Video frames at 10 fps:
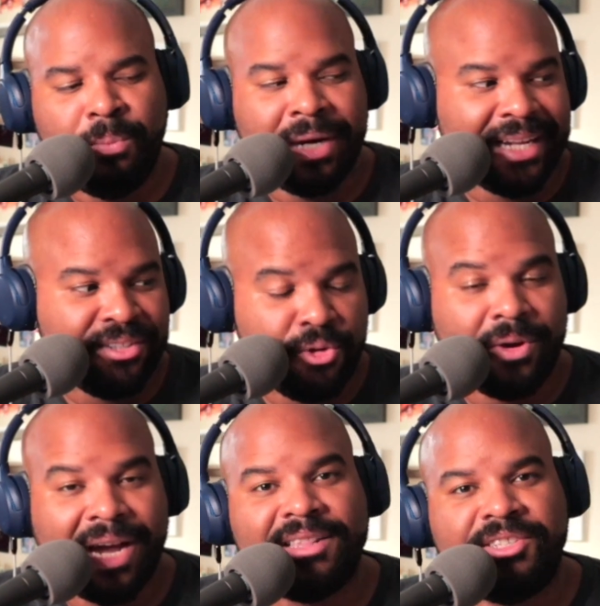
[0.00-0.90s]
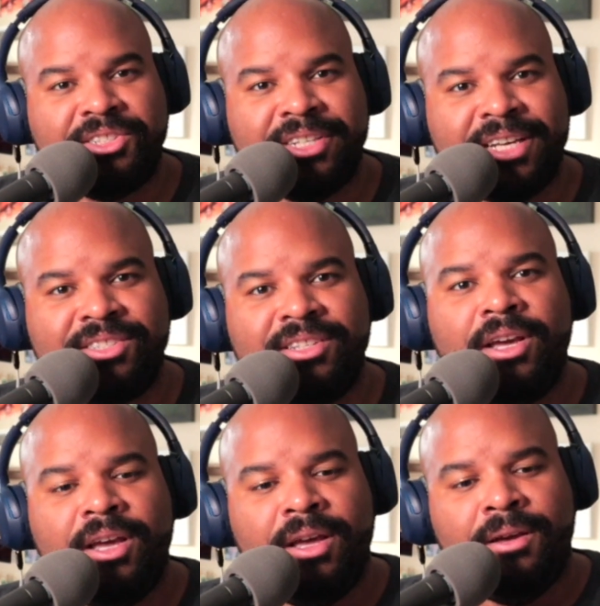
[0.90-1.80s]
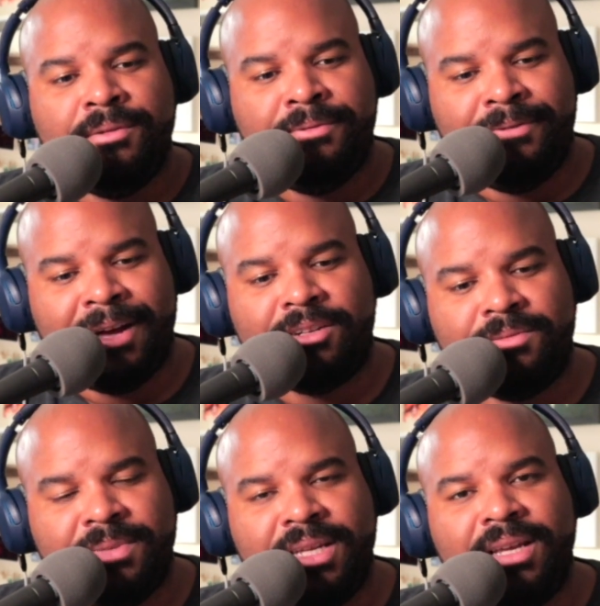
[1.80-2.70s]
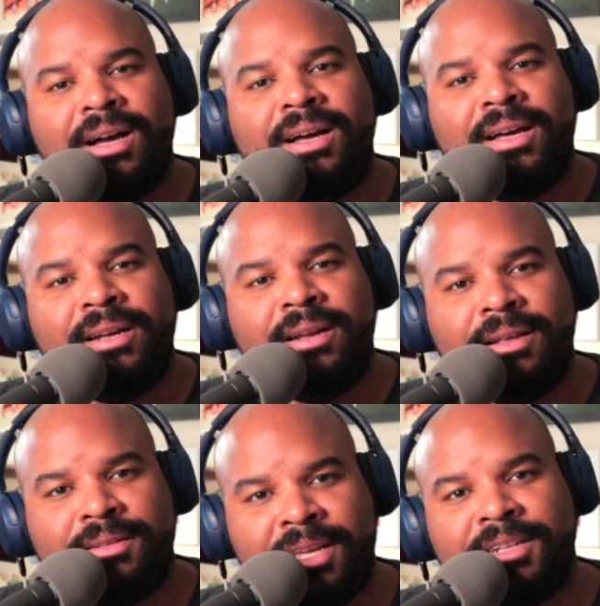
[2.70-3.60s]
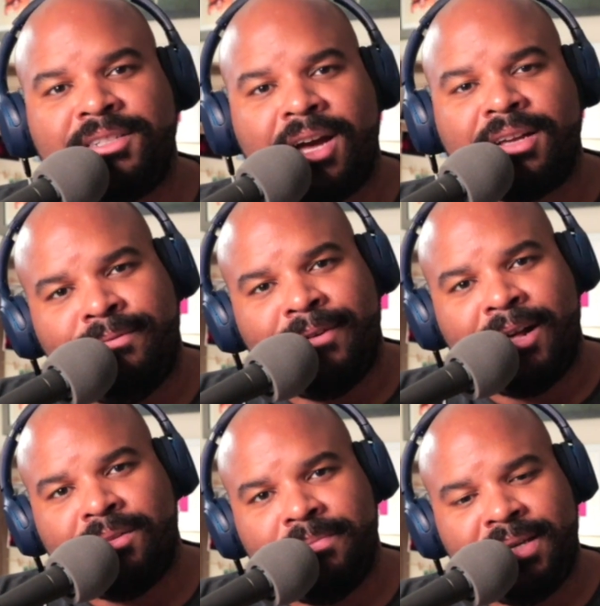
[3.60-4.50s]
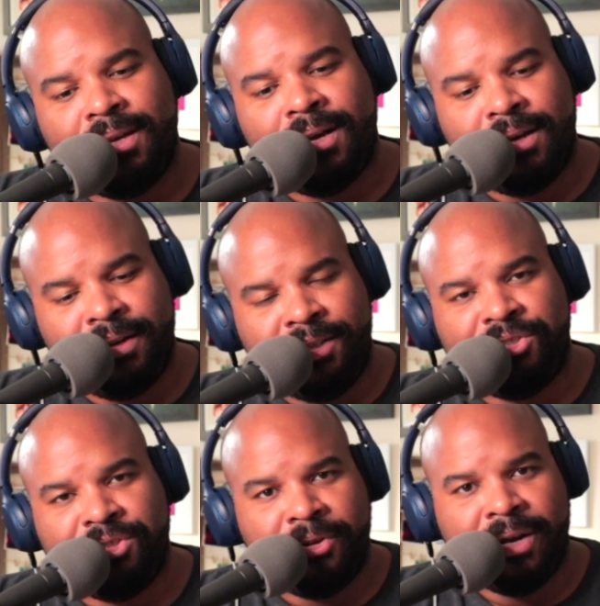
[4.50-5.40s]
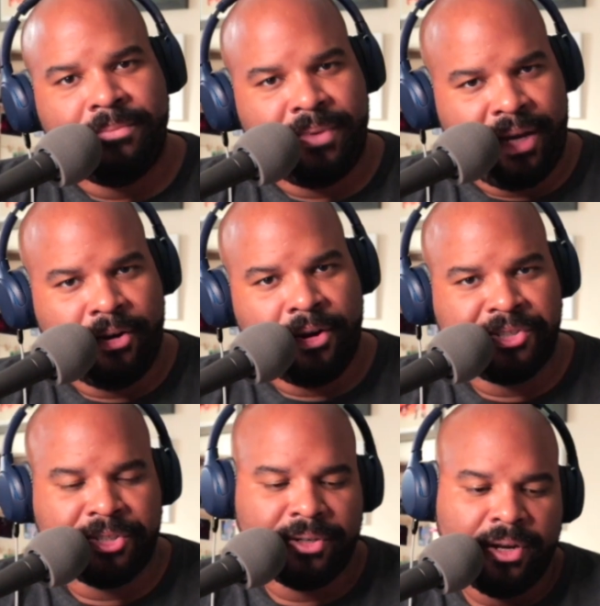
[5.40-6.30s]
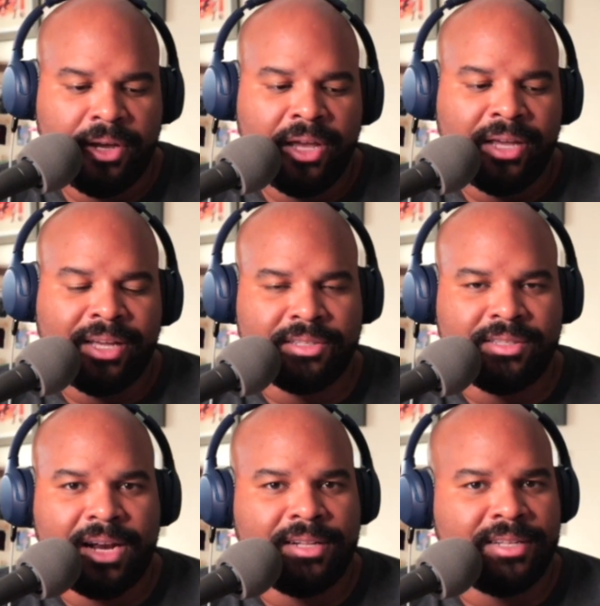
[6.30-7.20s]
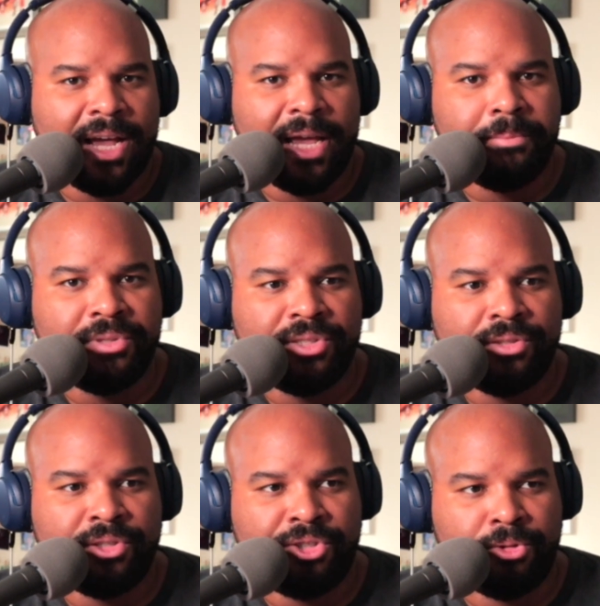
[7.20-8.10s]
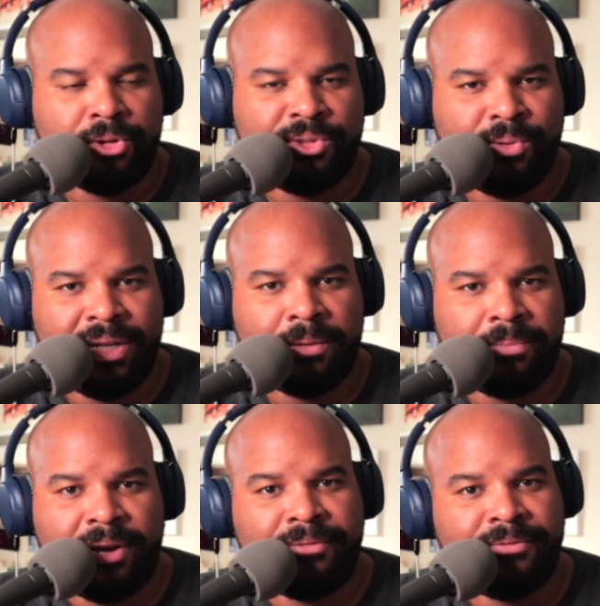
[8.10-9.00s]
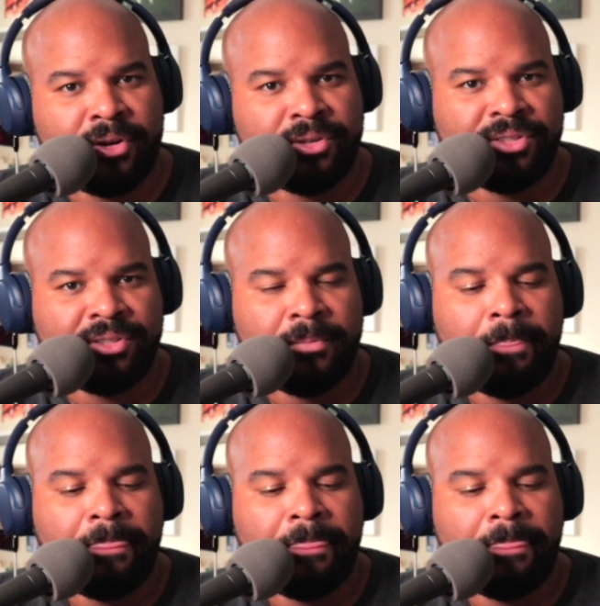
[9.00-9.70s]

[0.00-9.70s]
I do highly suggest follow me on TikTok, follow me on Instagram, HeyArcher, because a lot of times the shorts will end up there first.